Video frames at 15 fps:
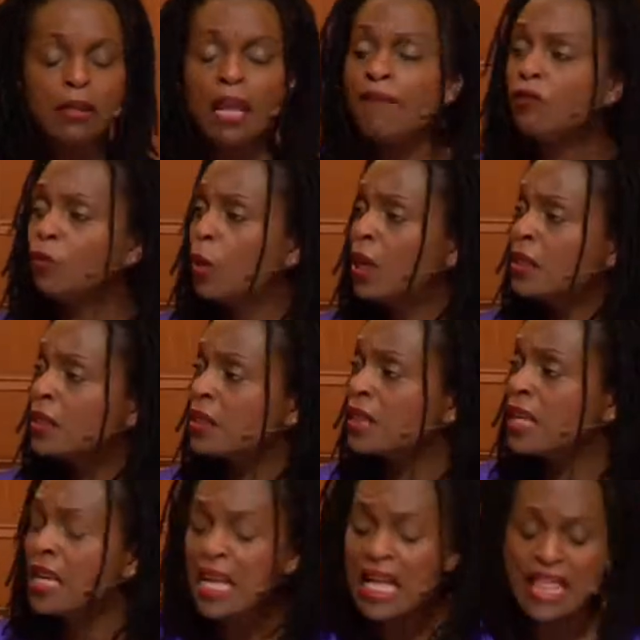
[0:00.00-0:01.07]
loved ones,
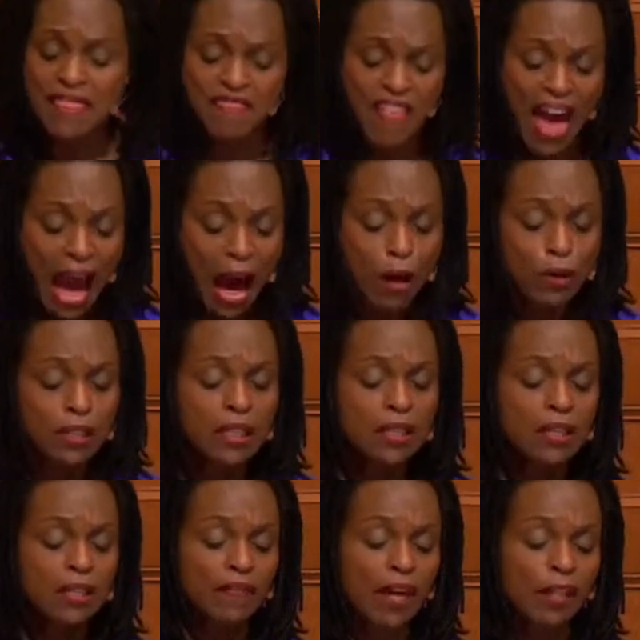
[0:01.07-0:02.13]

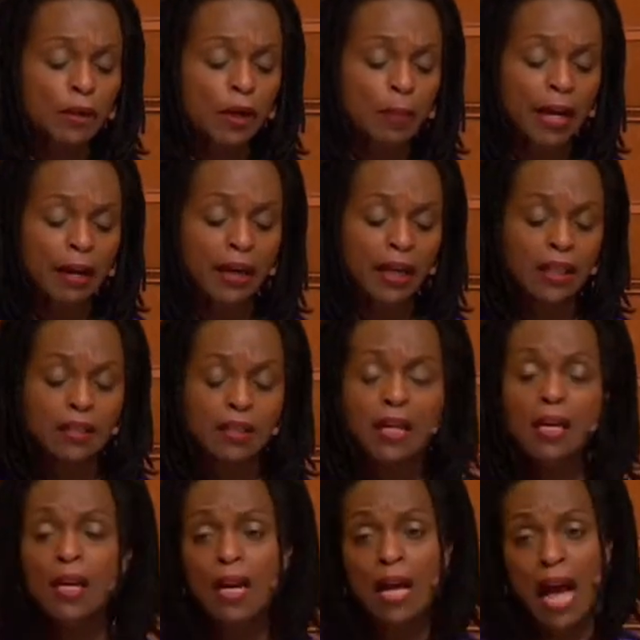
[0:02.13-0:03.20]
thousands of other Americans
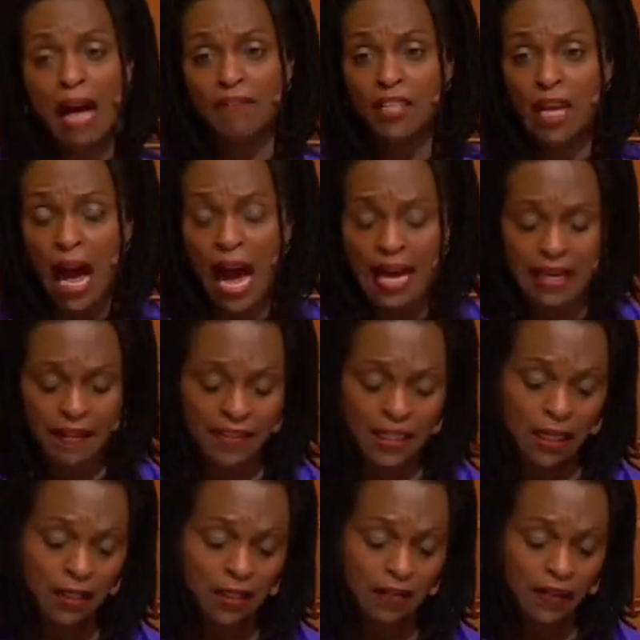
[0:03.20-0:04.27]
have died at
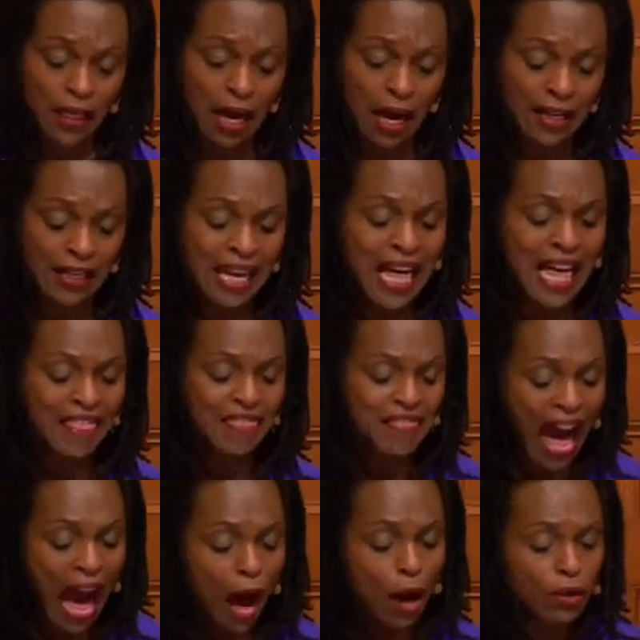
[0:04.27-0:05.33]
the end of a gun.
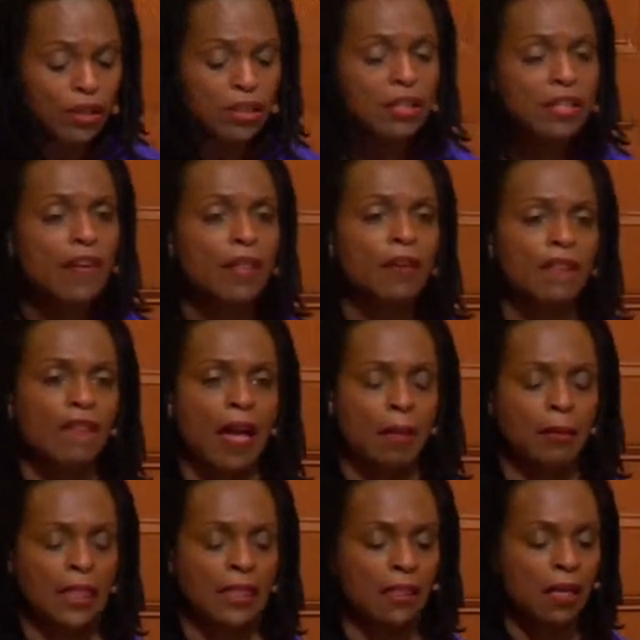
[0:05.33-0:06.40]
Thousands of other
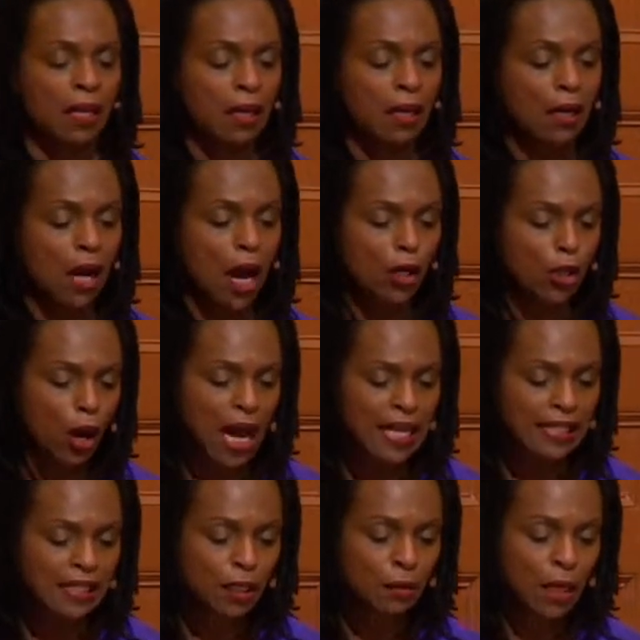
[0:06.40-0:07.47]
families
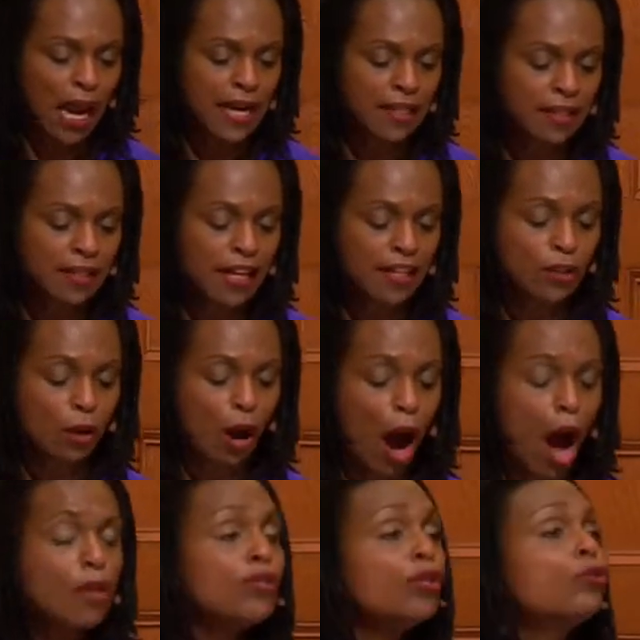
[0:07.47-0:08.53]
across the United States are
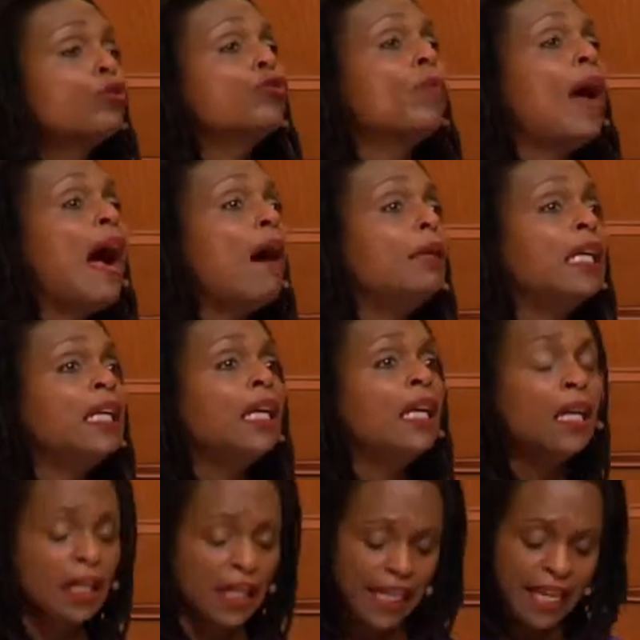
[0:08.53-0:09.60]
also drowning
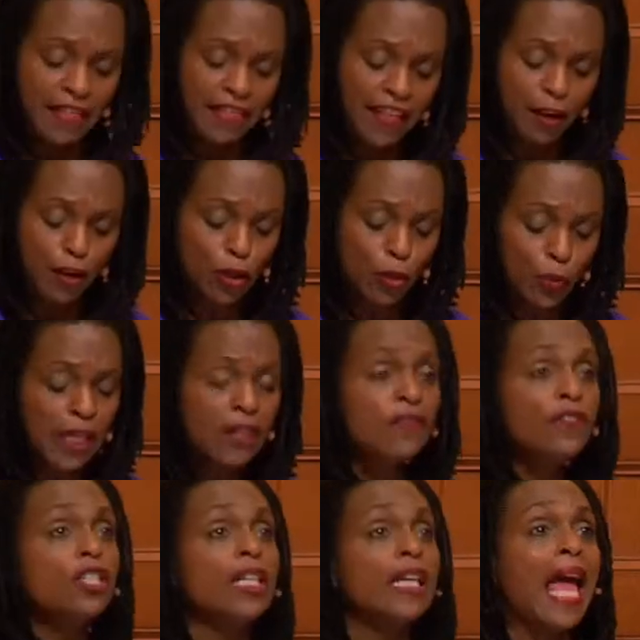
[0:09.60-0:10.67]
in their
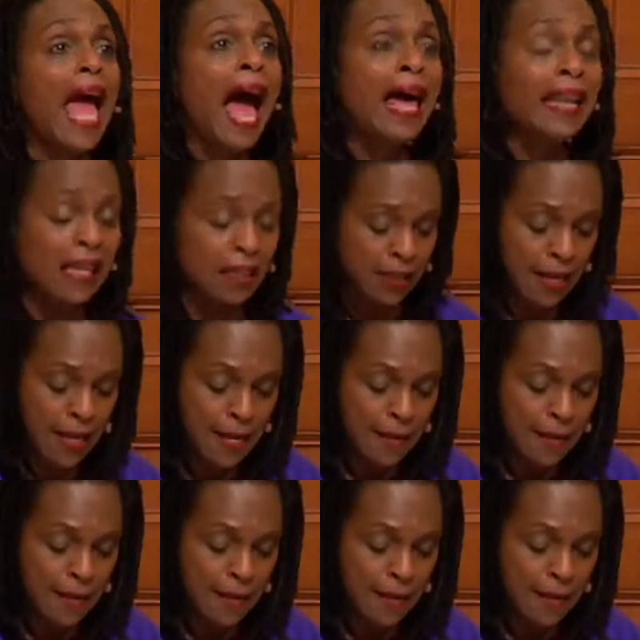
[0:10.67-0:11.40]
grief, she added.